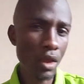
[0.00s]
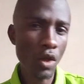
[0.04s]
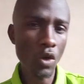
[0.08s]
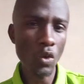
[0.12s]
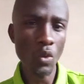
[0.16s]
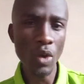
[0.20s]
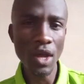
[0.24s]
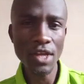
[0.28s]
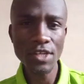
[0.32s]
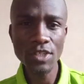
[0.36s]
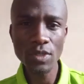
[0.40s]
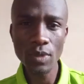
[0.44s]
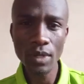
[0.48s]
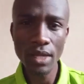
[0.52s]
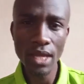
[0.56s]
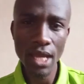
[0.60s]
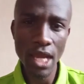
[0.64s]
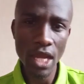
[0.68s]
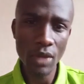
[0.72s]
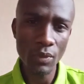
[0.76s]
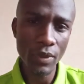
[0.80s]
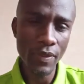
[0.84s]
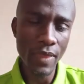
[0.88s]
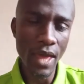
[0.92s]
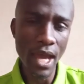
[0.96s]
Once you're
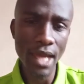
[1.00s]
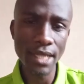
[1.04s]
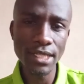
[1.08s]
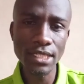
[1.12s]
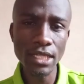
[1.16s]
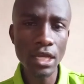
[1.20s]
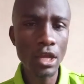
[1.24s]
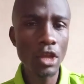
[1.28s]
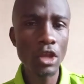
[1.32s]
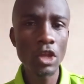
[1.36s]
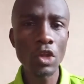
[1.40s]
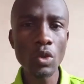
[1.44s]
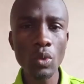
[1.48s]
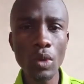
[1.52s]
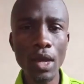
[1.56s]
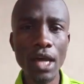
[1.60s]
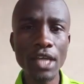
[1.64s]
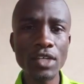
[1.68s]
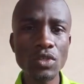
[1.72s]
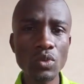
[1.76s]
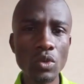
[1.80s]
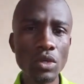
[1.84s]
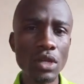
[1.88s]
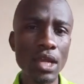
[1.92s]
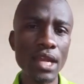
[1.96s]
done with that, look
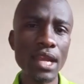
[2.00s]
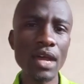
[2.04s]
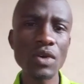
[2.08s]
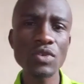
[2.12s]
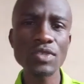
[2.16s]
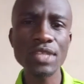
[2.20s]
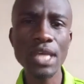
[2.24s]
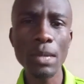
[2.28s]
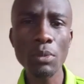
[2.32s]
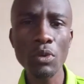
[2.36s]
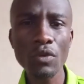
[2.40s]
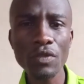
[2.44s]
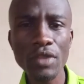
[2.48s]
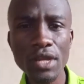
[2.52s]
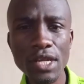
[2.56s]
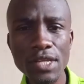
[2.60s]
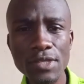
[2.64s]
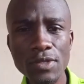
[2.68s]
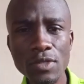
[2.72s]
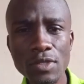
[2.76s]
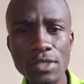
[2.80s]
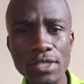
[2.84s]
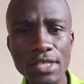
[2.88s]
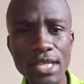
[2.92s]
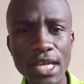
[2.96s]
at what are now some of the
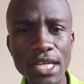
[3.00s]
reasons